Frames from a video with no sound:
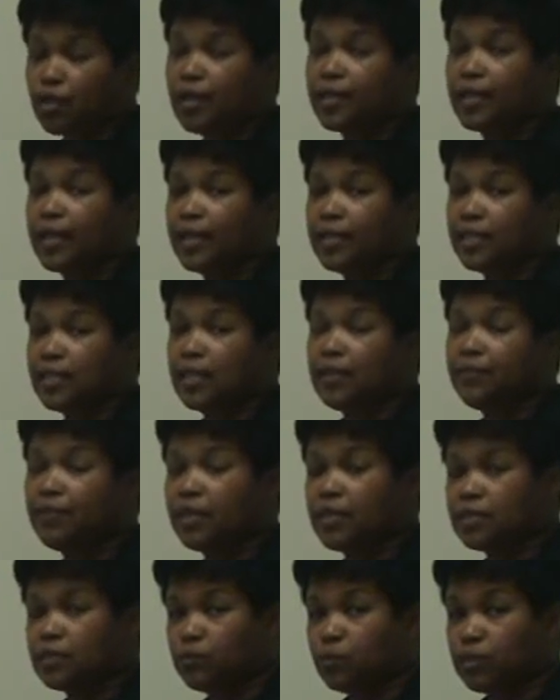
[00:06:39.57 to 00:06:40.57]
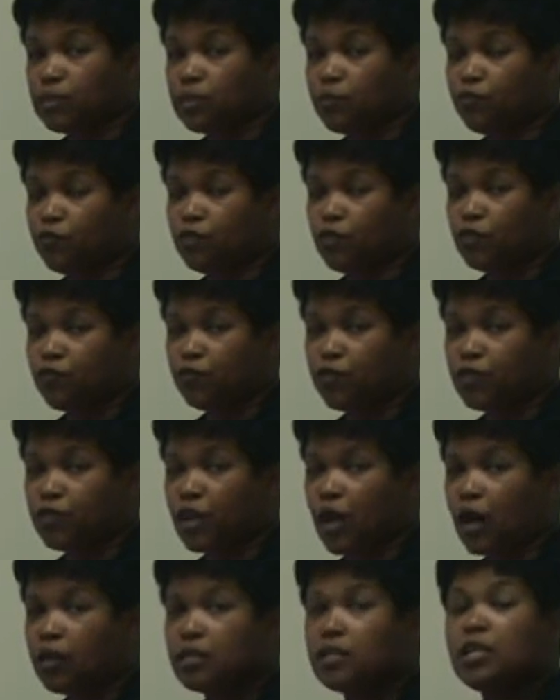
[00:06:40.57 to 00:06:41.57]
again leaving us with some food for
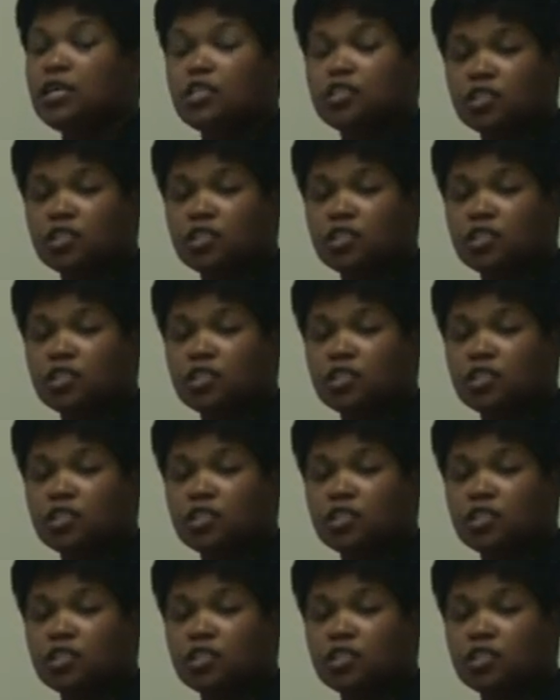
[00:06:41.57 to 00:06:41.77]
thought